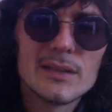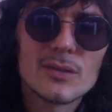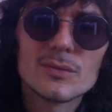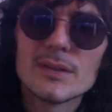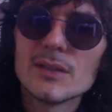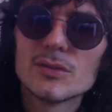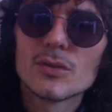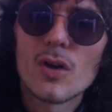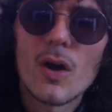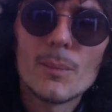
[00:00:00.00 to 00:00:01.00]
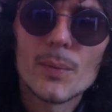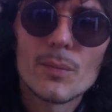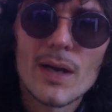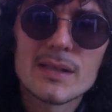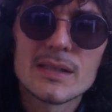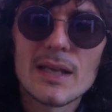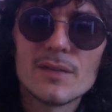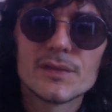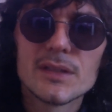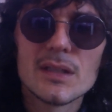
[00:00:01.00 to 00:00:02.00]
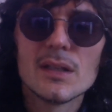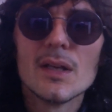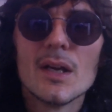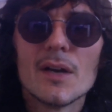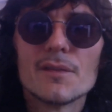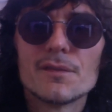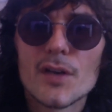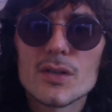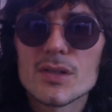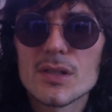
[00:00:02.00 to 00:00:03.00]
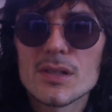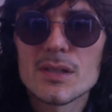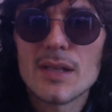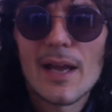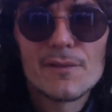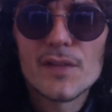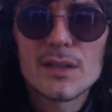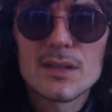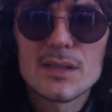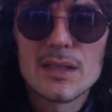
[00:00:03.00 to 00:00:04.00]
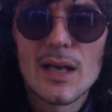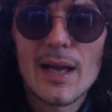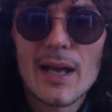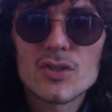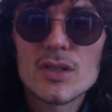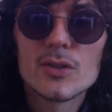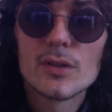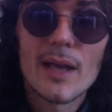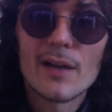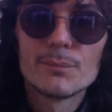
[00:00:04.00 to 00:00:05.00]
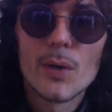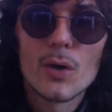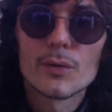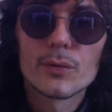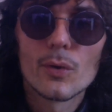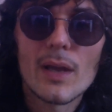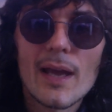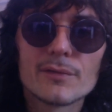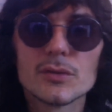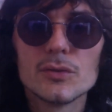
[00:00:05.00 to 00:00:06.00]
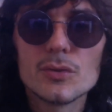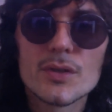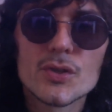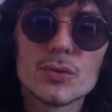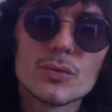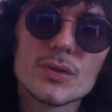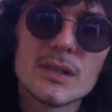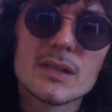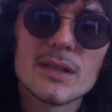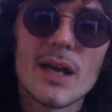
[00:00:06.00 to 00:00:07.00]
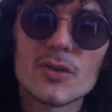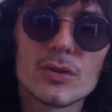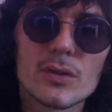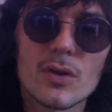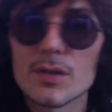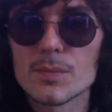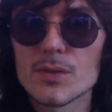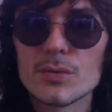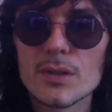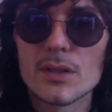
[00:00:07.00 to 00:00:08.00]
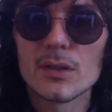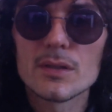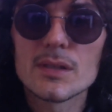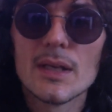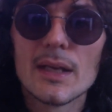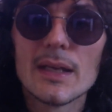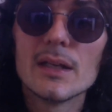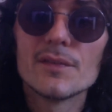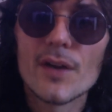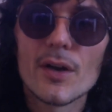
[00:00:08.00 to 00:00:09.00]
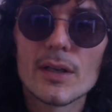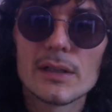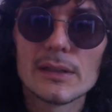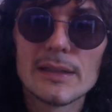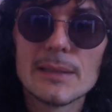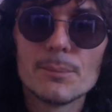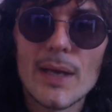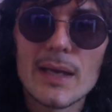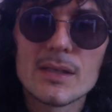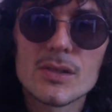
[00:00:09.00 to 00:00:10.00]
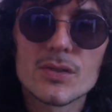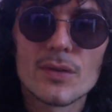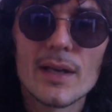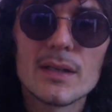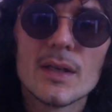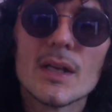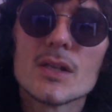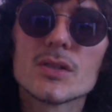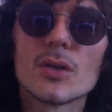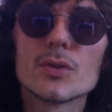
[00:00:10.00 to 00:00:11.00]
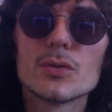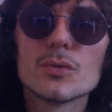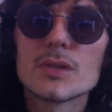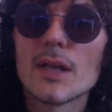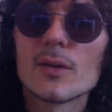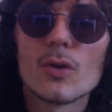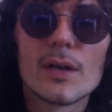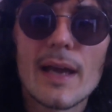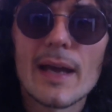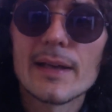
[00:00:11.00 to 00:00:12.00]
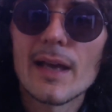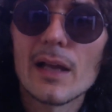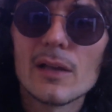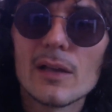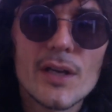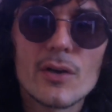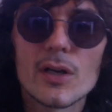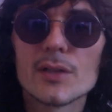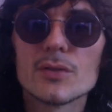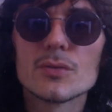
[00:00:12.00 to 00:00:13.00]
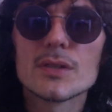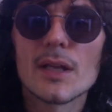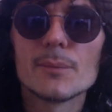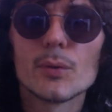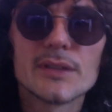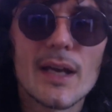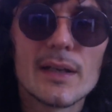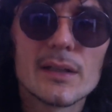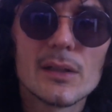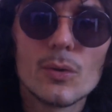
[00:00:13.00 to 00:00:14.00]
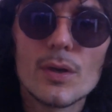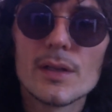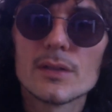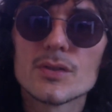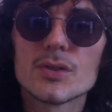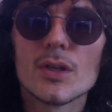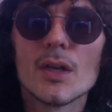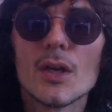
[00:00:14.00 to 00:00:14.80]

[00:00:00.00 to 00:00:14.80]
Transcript: I don't need to compromise safety versus efficacy. I actually could have both. All I have to do is use these natural cosmeceuticals in a very clean base, right? So use like organic aloe vera, use like botanical oils,